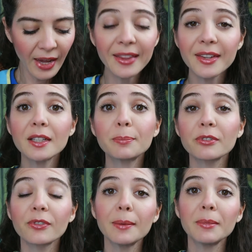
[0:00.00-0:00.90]
and they did
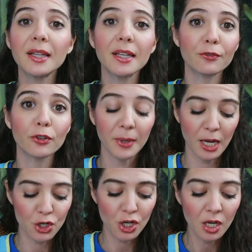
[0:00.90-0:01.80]
provide me the
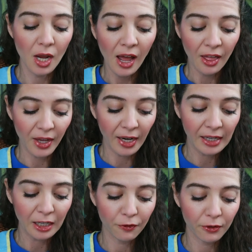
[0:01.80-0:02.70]
information that I
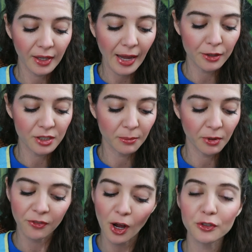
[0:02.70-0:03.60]
needed for the calcium
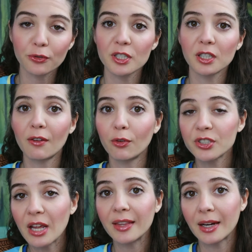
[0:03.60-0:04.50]
and phosphorus
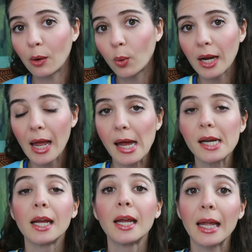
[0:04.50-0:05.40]
levels, and then I went
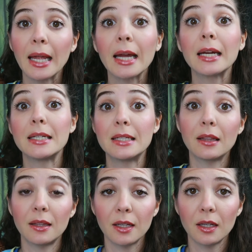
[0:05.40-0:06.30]
ahead and
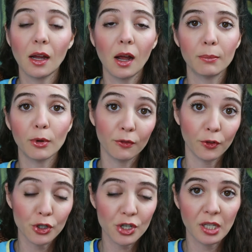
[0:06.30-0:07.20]
did the um,
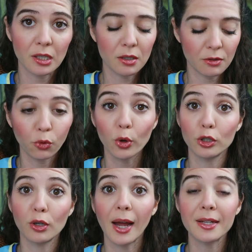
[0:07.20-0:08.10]
conversions for
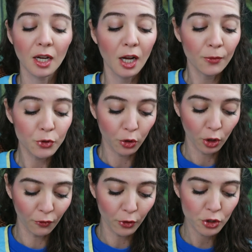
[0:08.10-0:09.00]
you guys. So
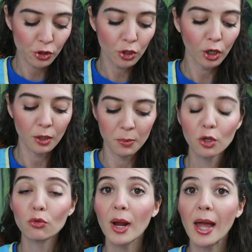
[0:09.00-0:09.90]
the conversions are gonna
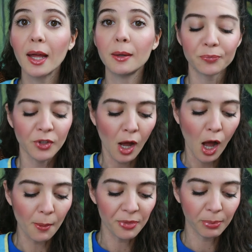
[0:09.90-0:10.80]
be in red.
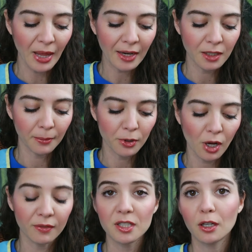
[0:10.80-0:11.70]
Um, the black numbers
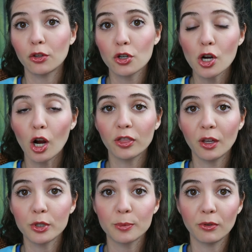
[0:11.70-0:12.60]
obviously are the chart
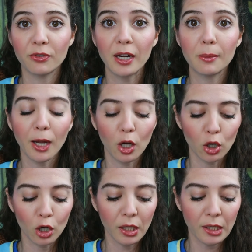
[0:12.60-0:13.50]
that was provided by
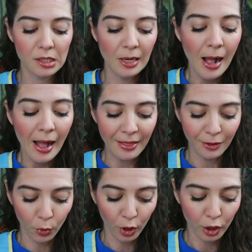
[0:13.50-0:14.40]
Kirkland's,
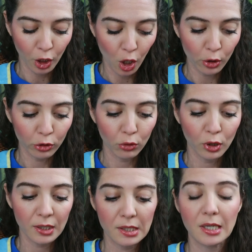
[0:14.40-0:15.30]
and then we're gonna go through
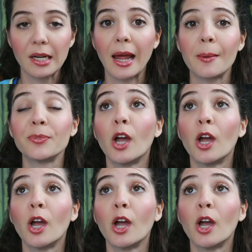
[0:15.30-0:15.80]
this today.